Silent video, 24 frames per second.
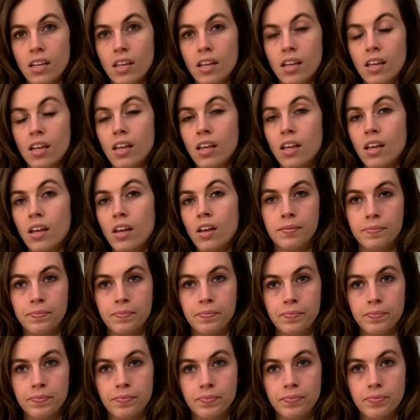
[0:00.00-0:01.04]

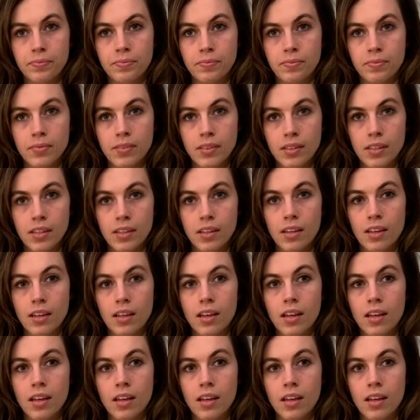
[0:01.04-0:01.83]
Nothing is said.